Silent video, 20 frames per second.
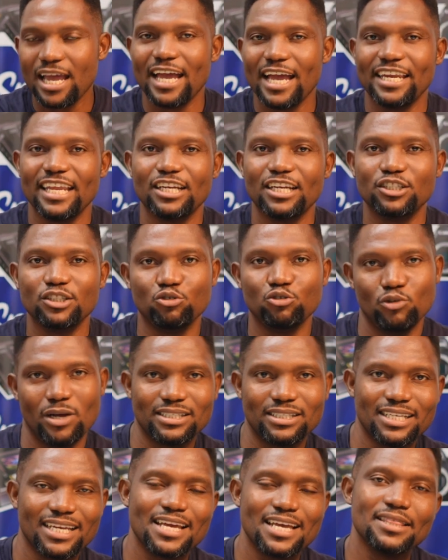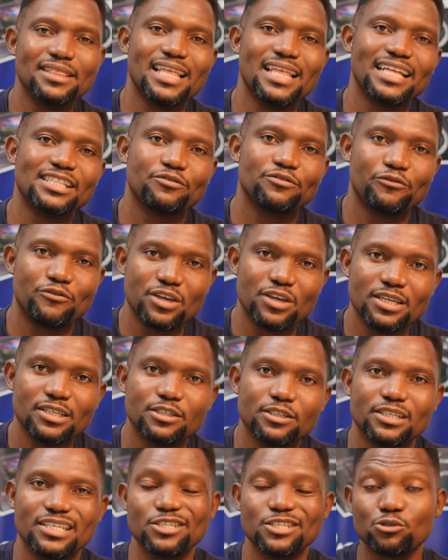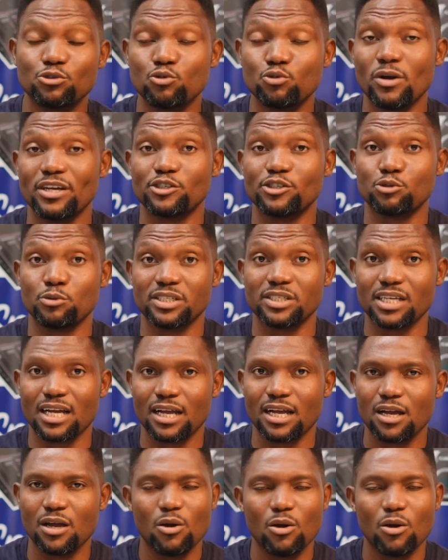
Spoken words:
and then you are taking that feed into a switcher,